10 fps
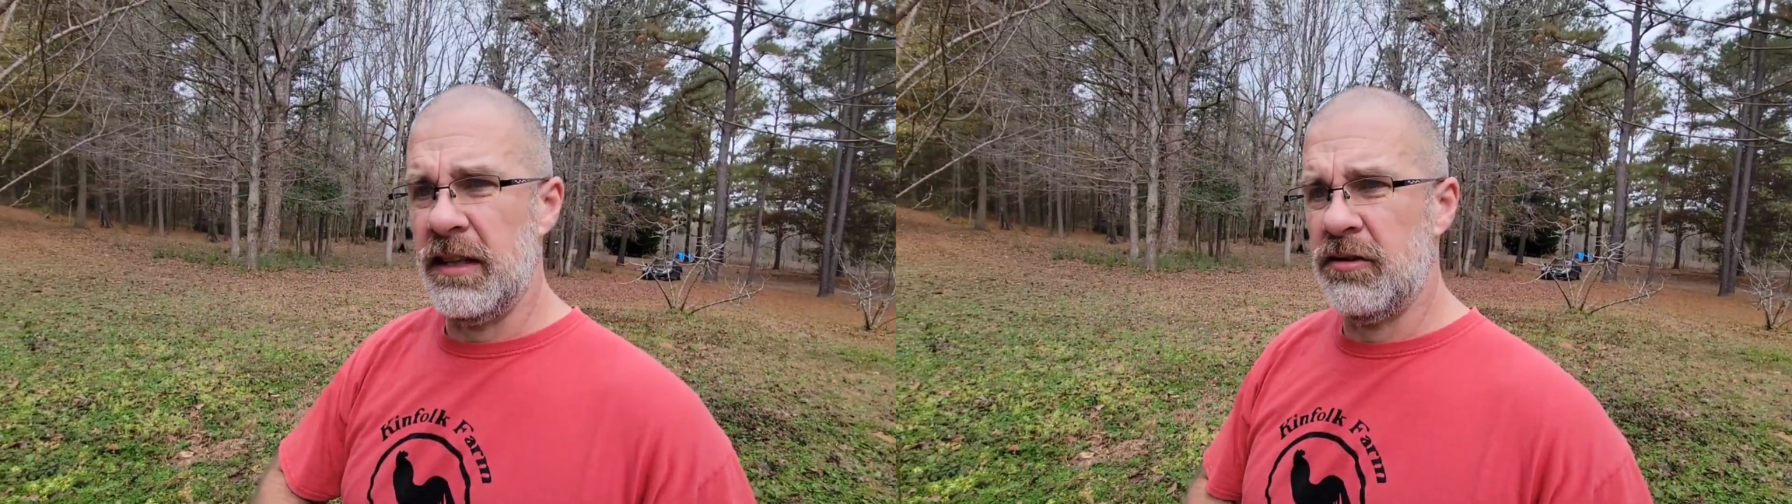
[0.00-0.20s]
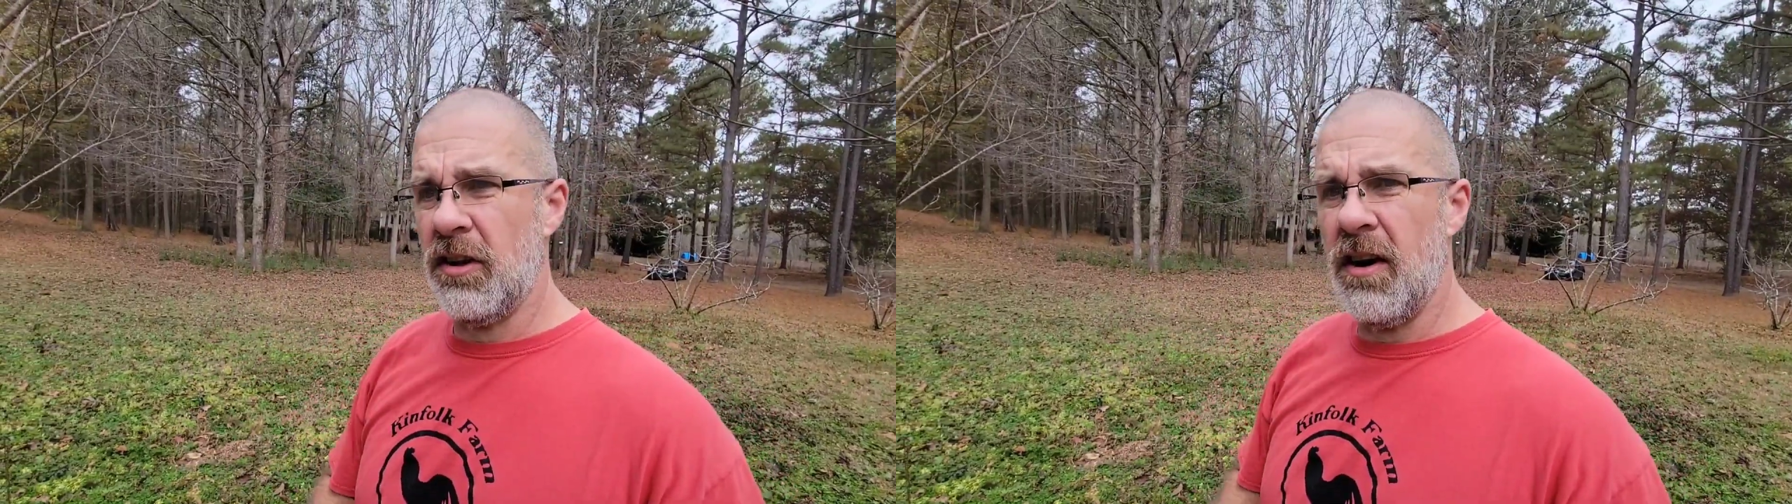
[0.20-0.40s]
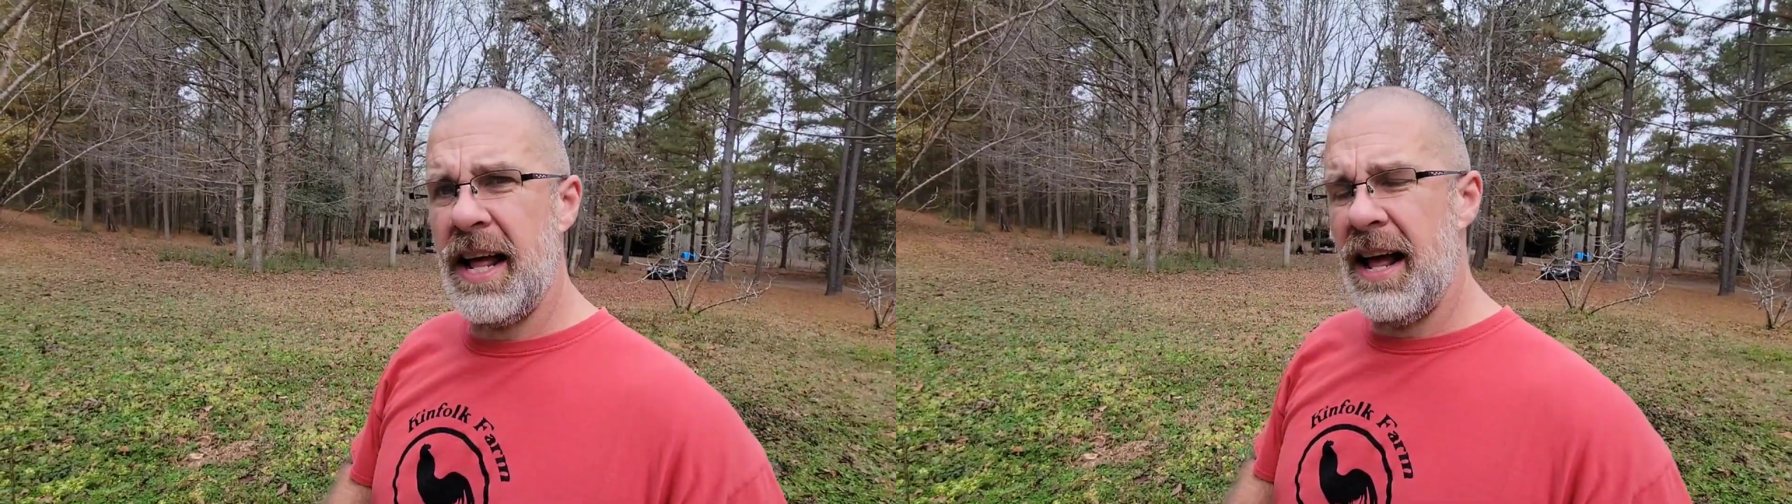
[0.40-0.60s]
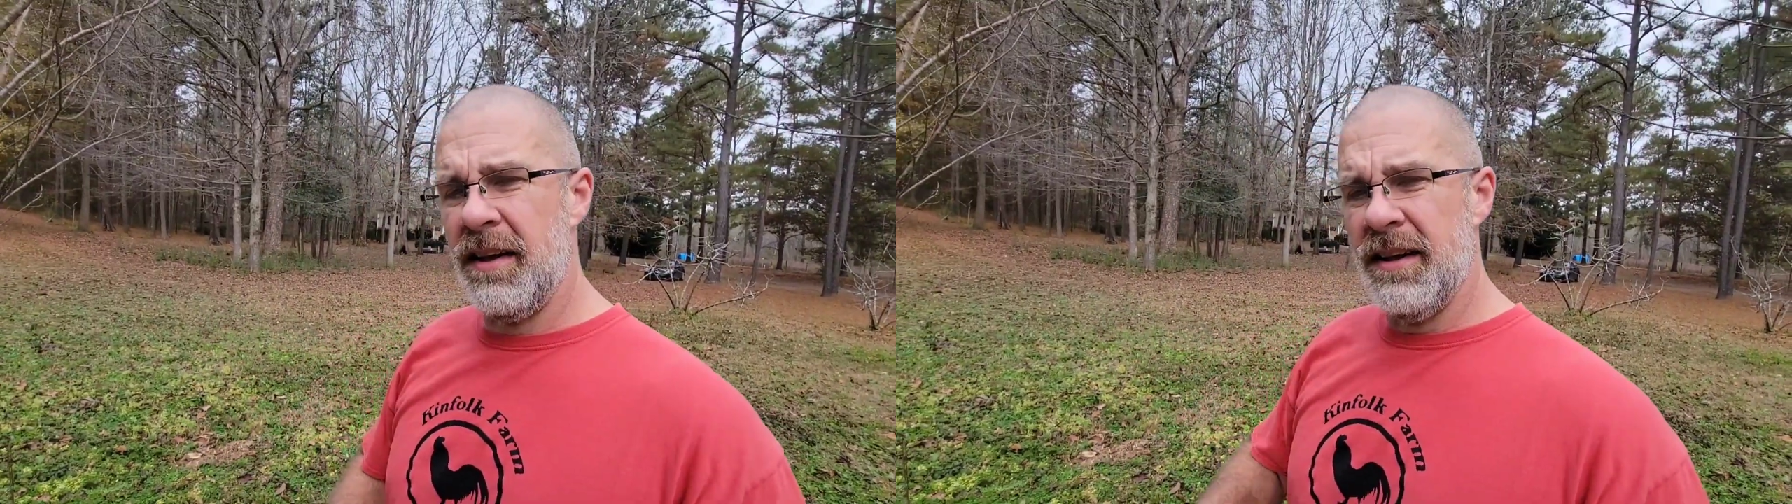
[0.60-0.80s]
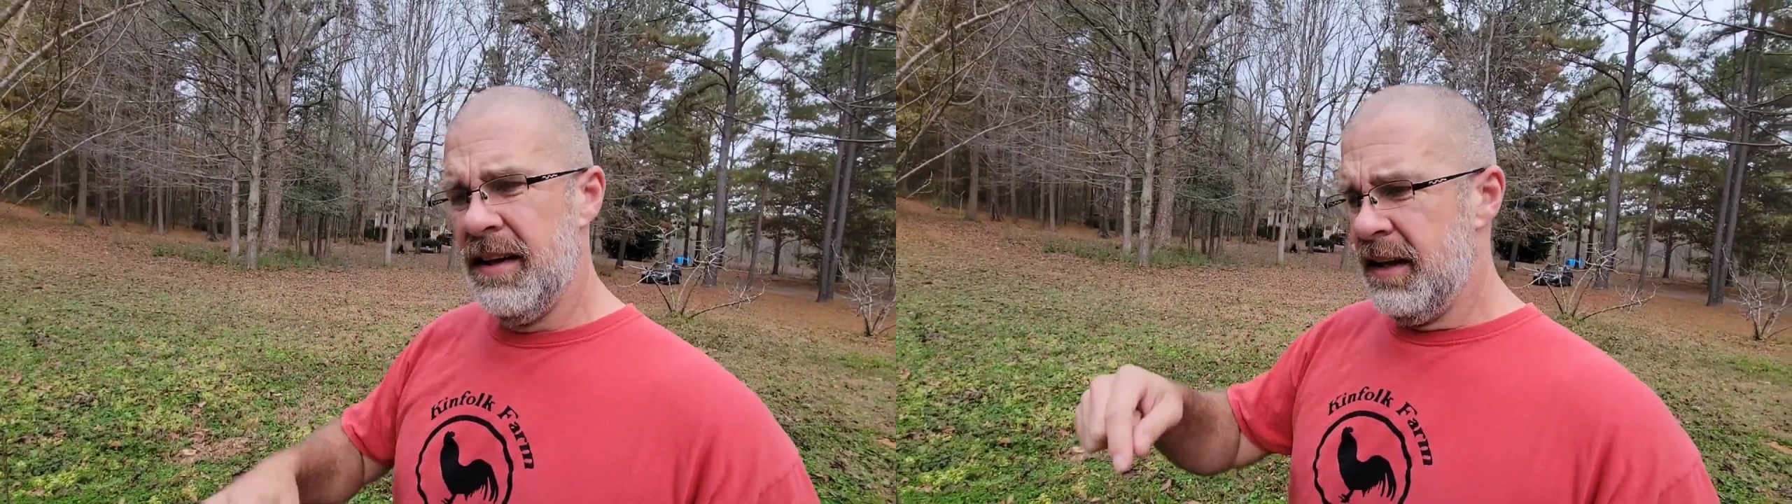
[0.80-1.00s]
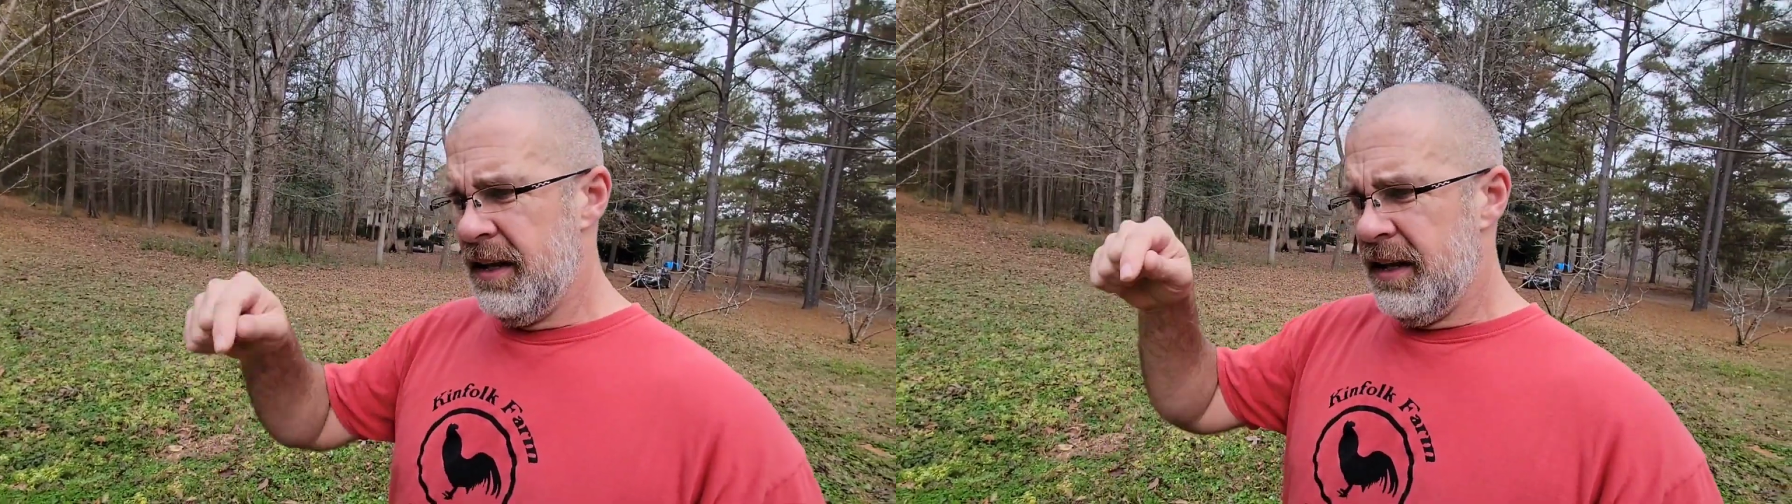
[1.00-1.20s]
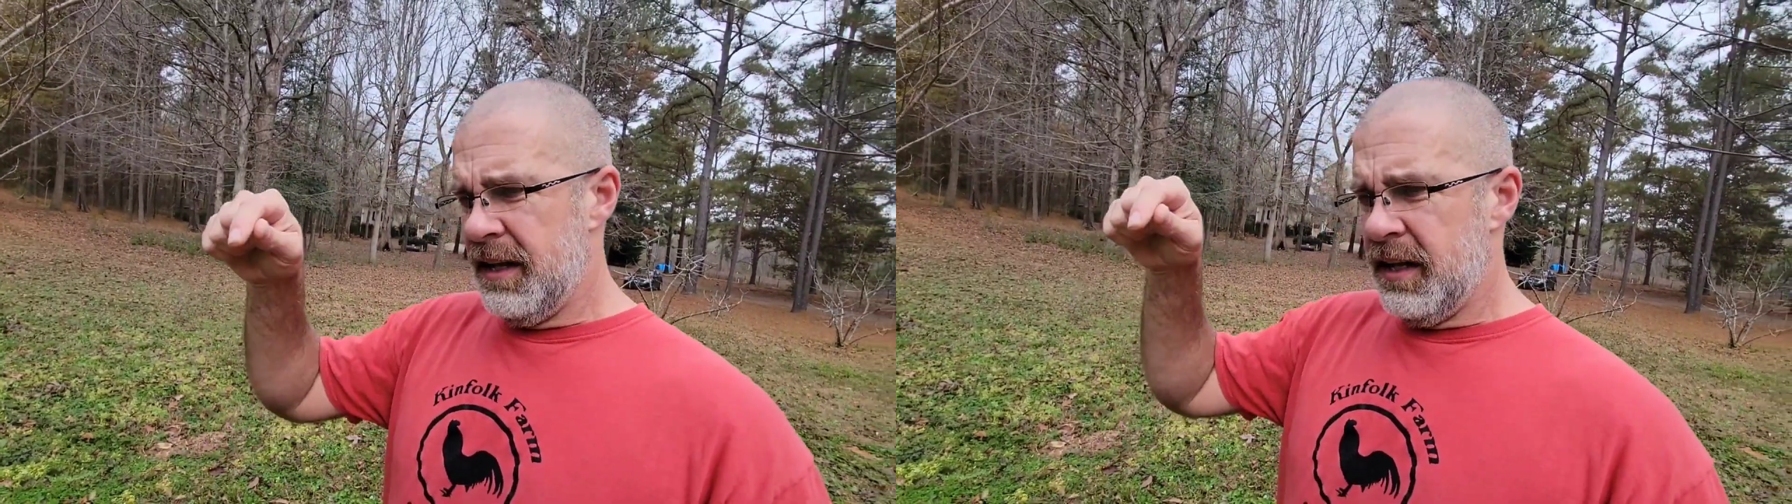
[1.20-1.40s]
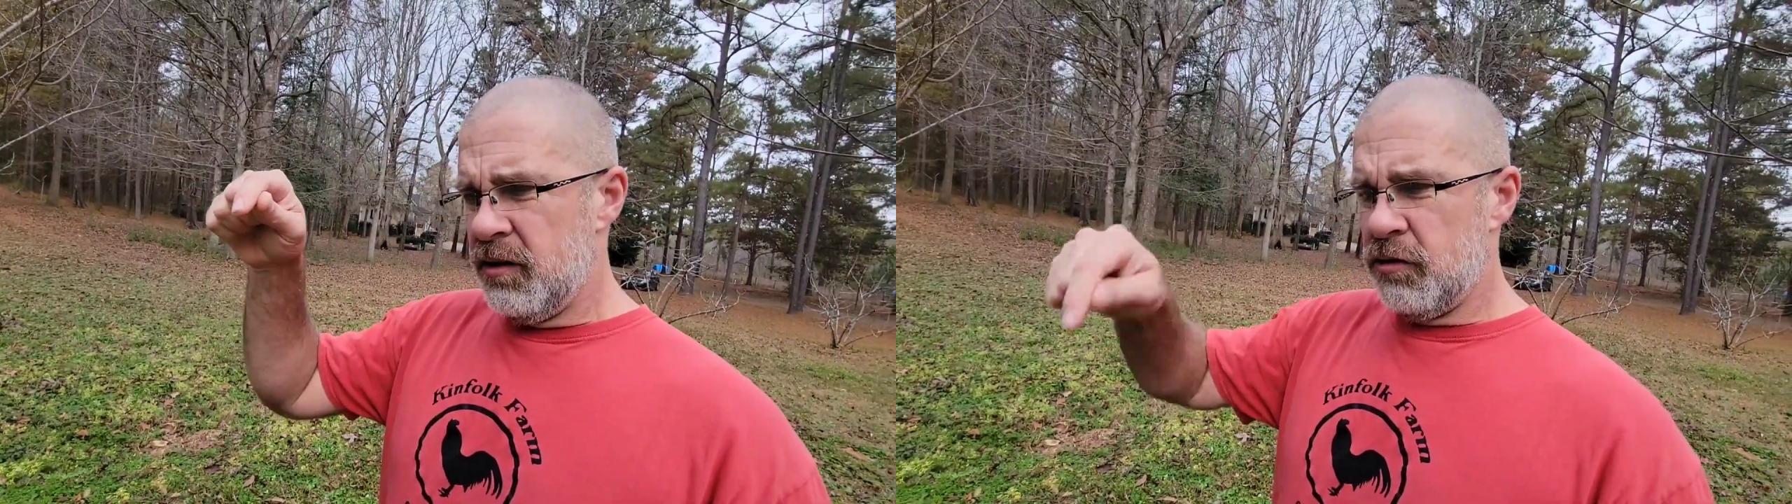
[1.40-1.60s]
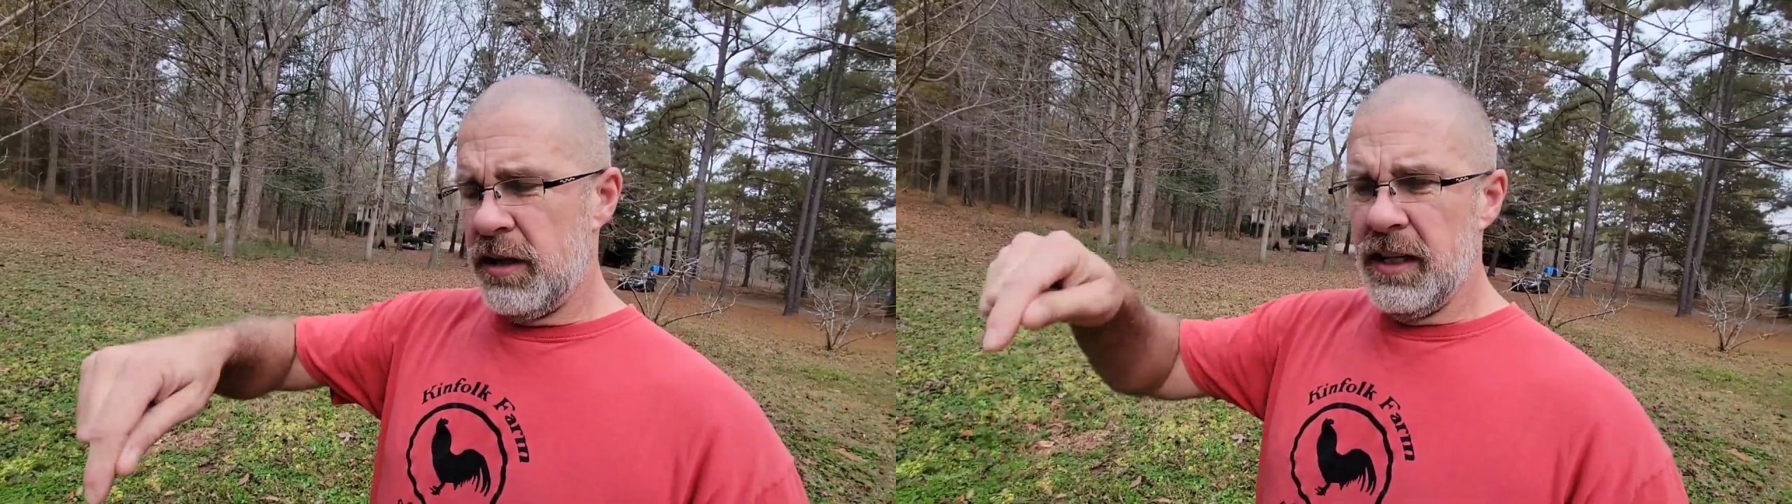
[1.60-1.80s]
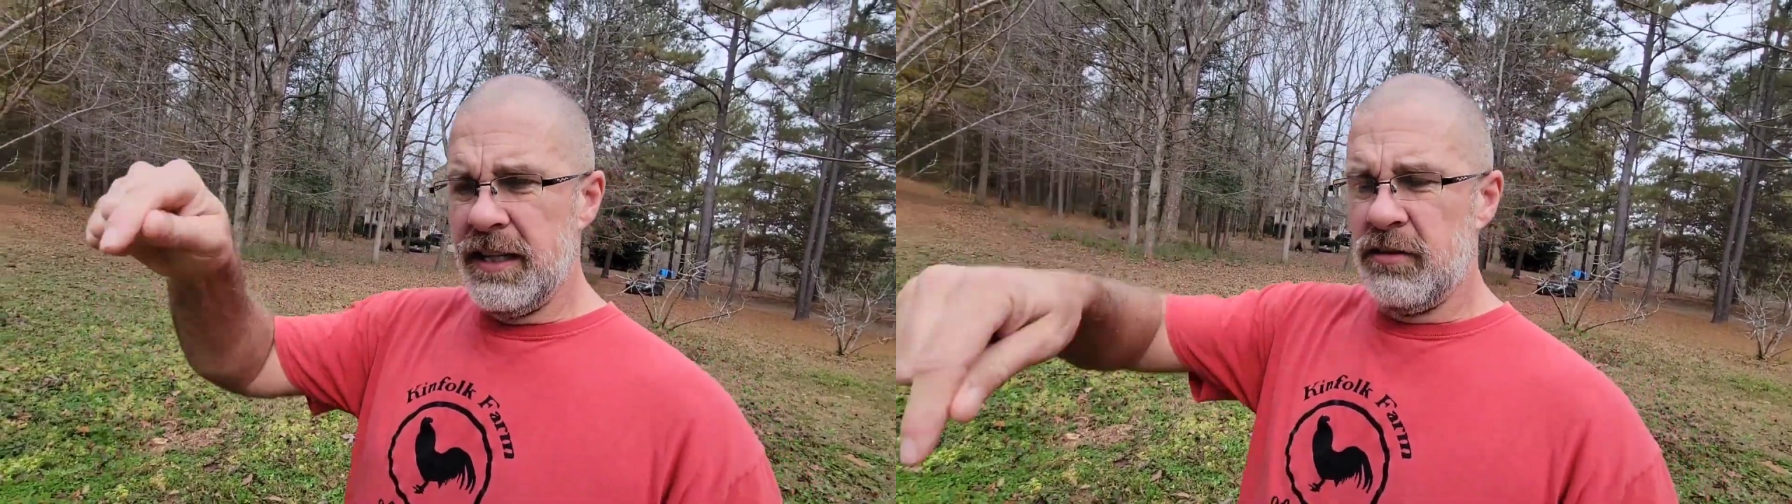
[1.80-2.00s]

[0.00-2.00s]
They start out drilling